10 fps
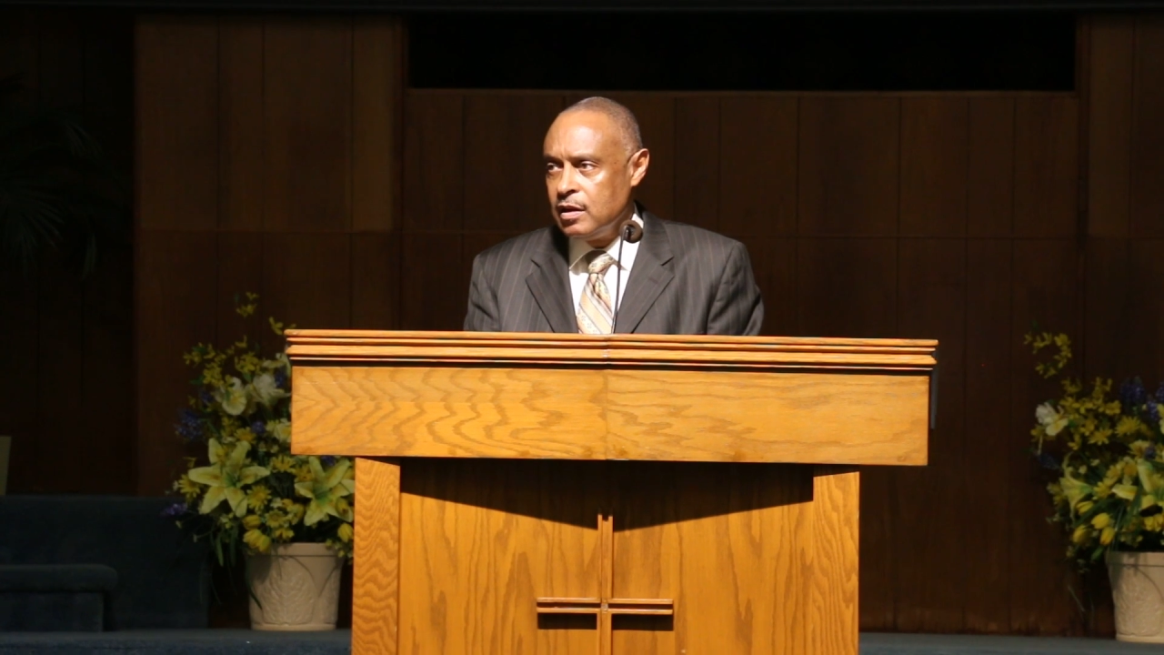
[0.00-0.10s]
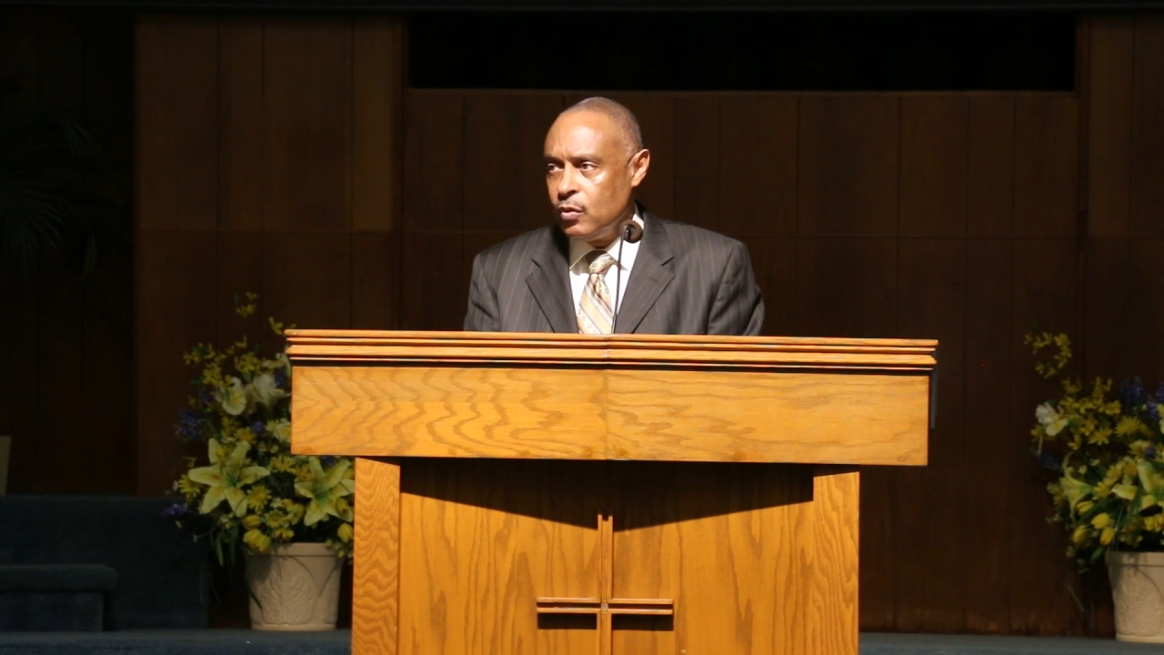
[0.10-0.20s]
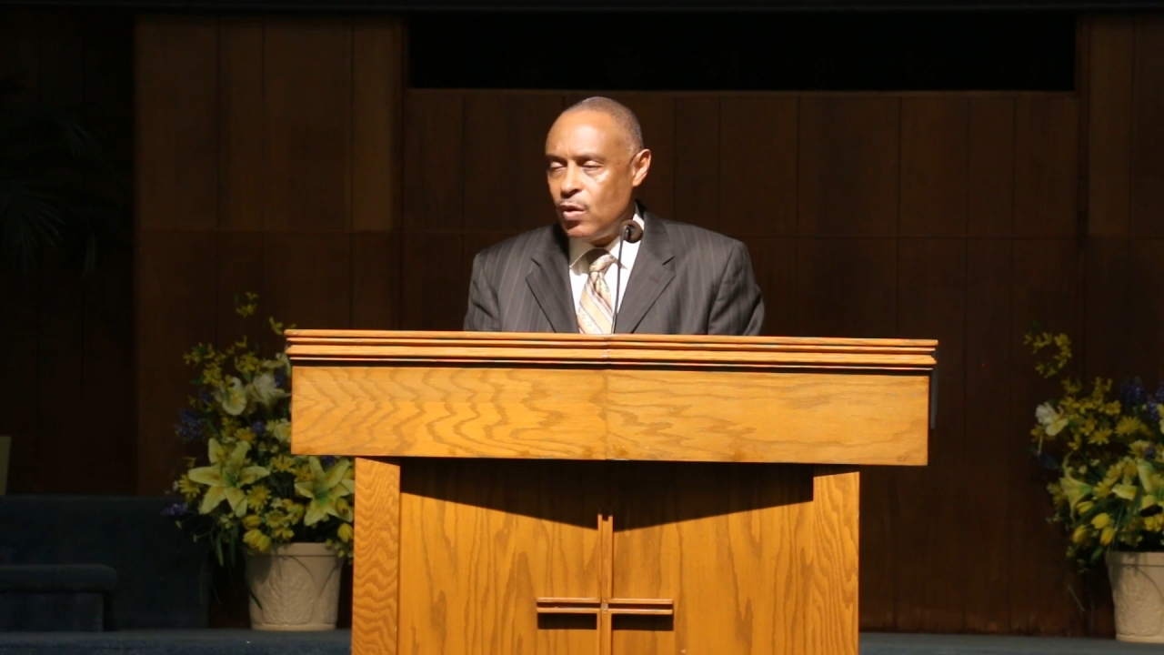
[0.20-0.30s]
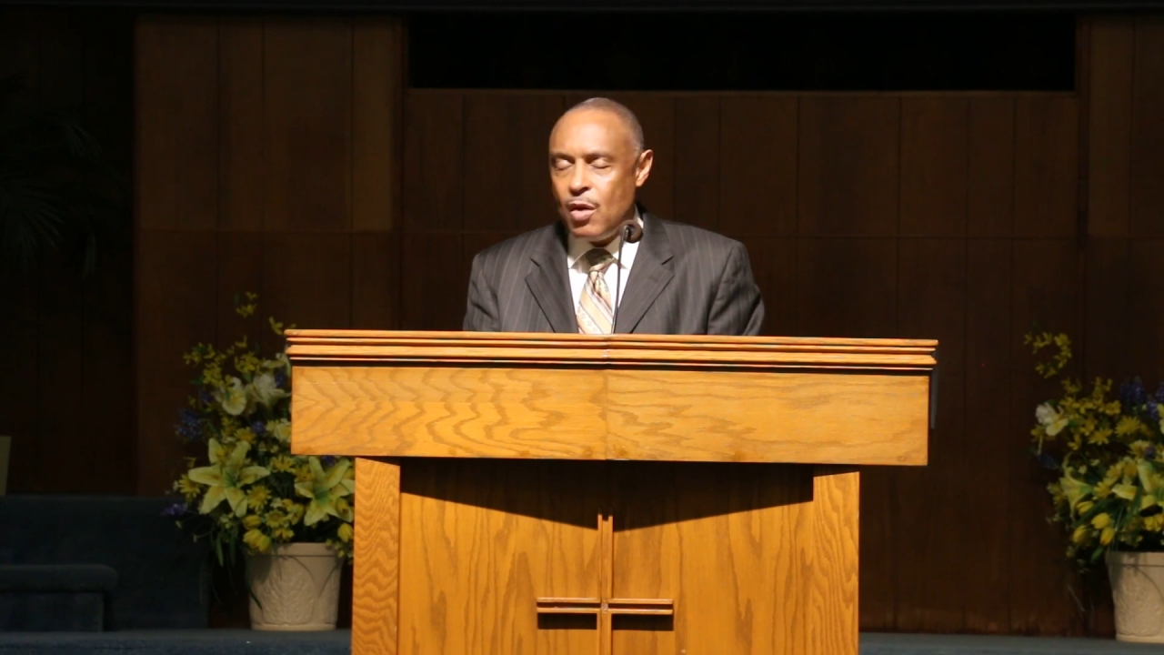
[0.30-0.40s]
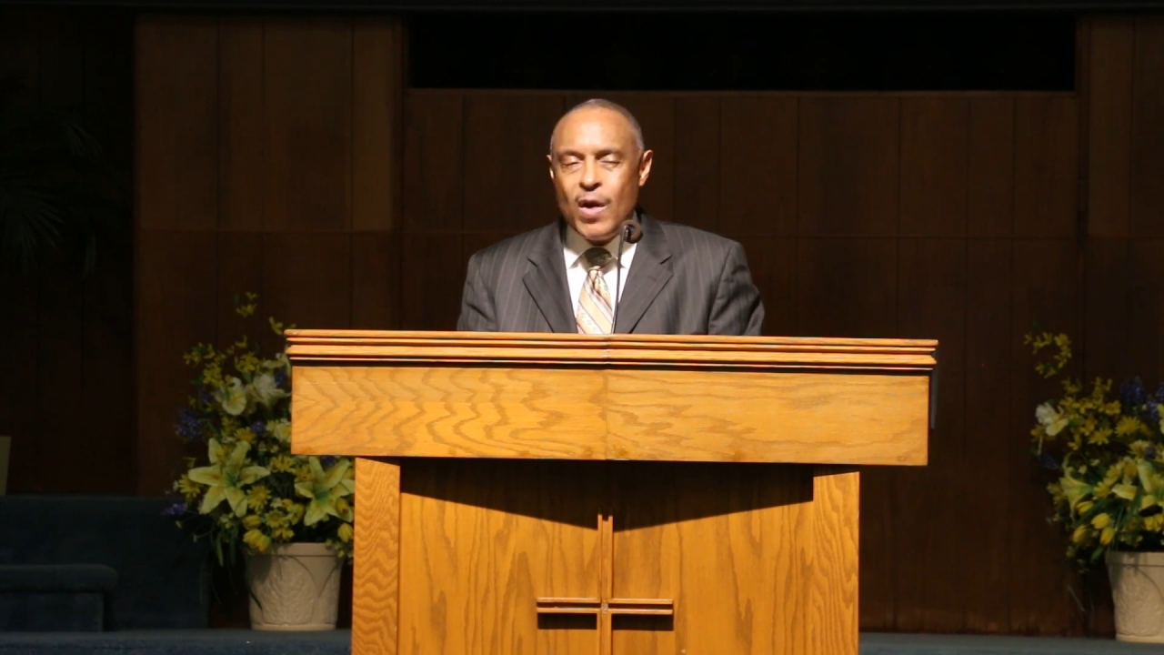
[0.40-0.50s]

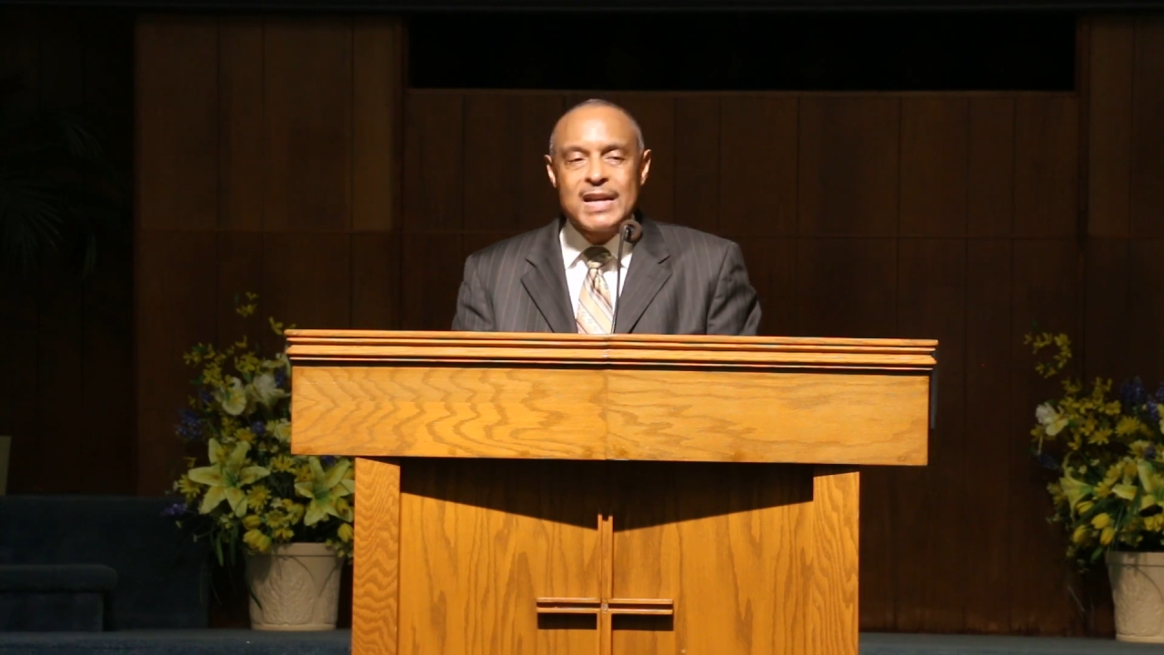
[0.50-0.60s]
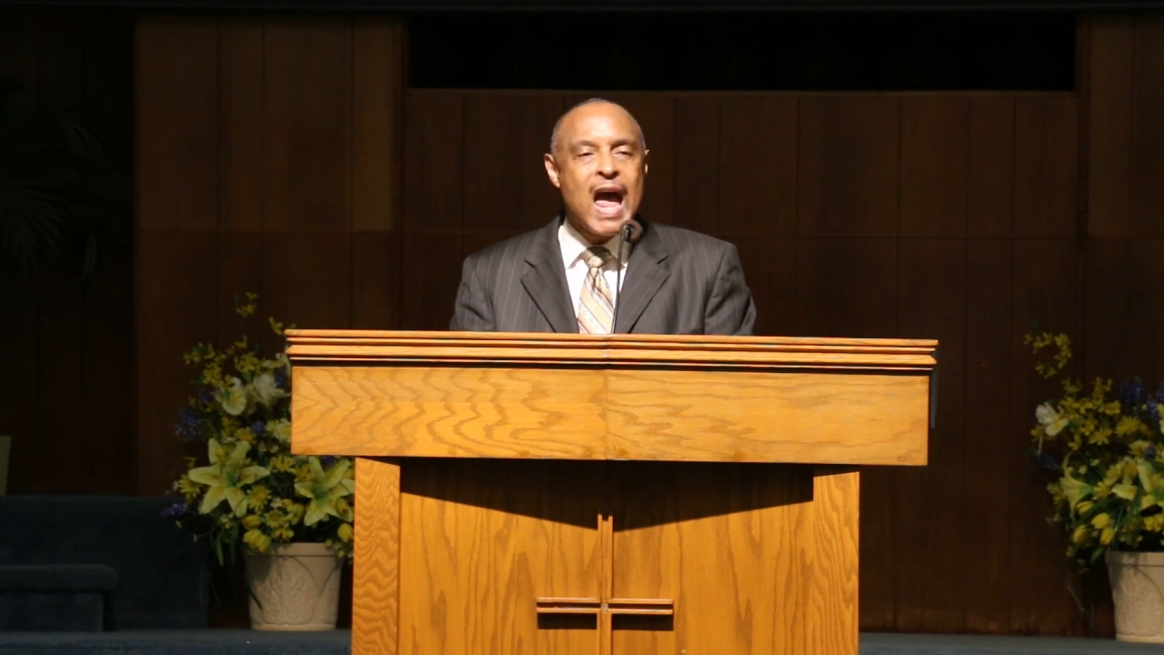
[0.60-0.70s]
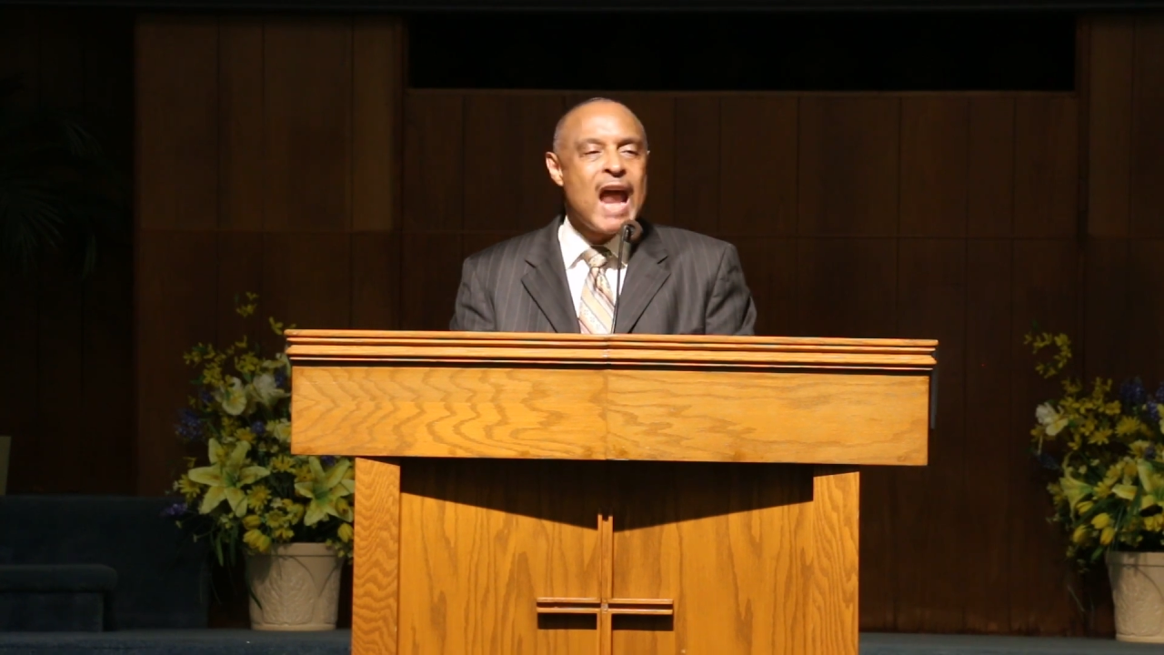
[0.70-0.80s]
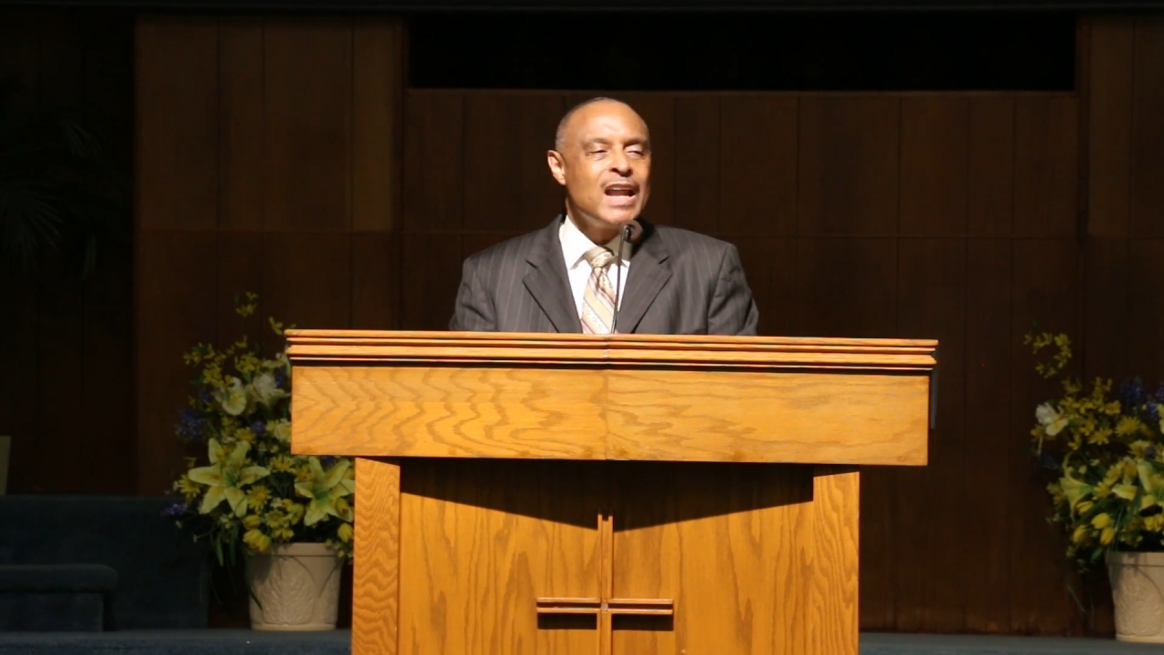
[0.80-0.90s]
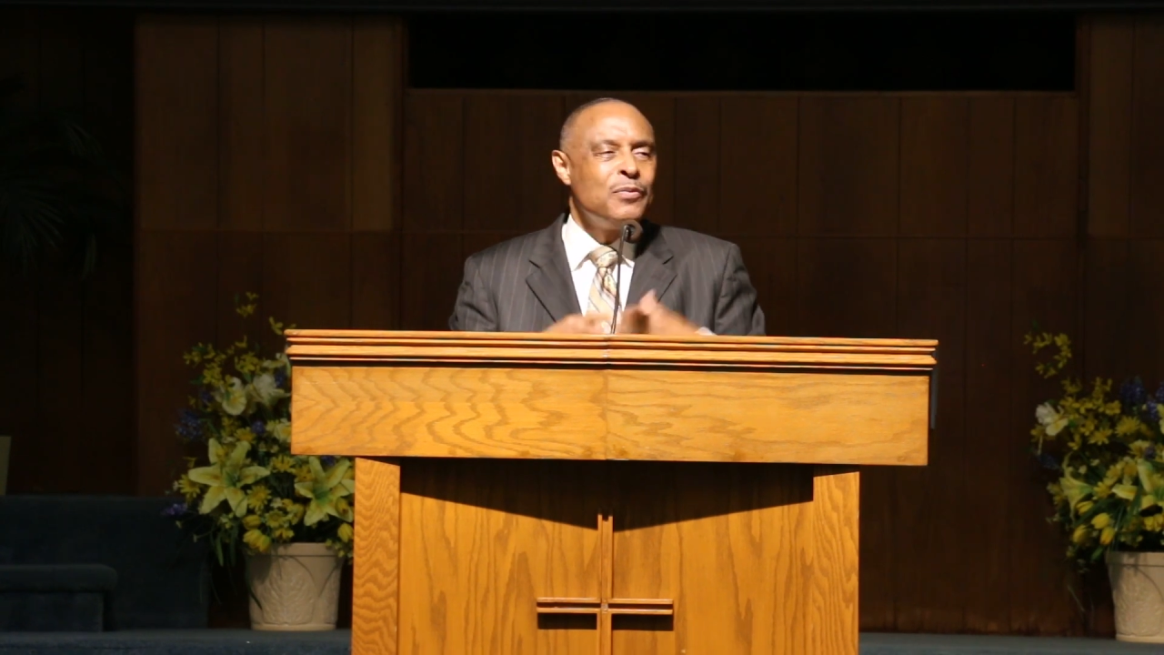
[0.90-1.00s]
What
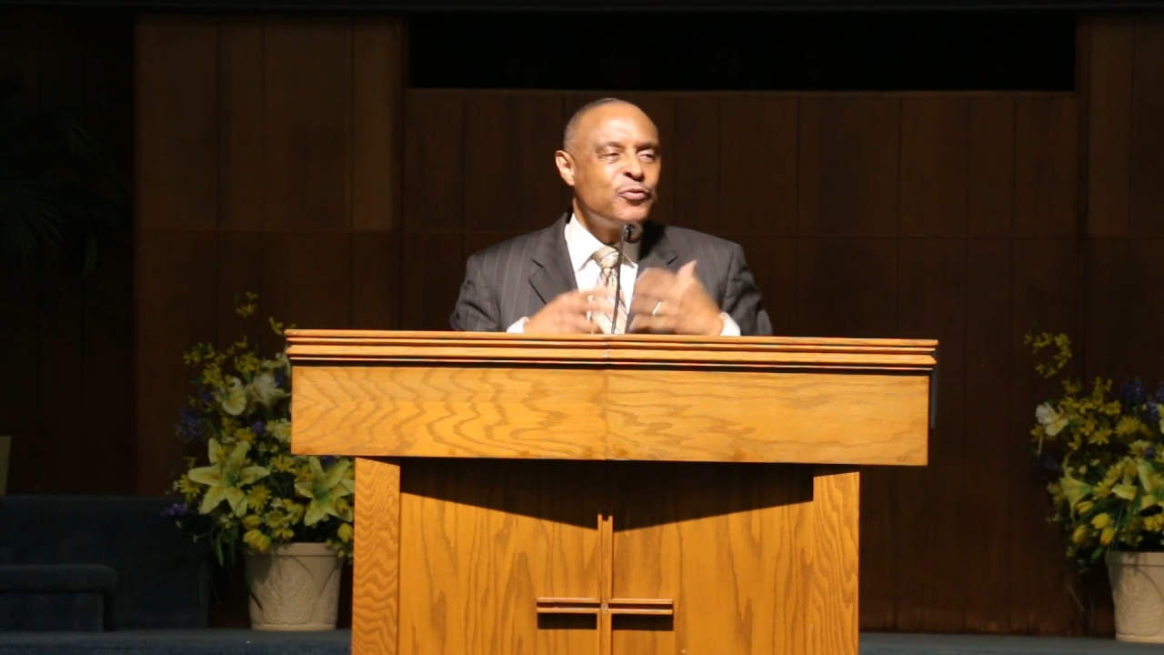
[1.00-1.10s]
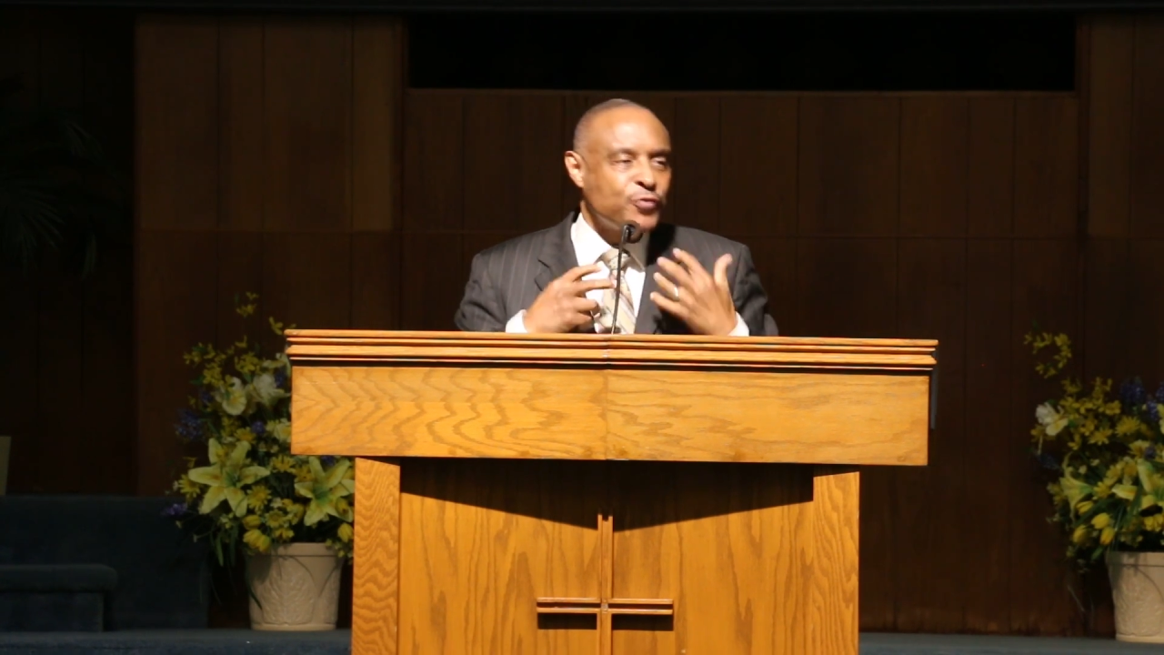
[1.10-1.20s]
kind of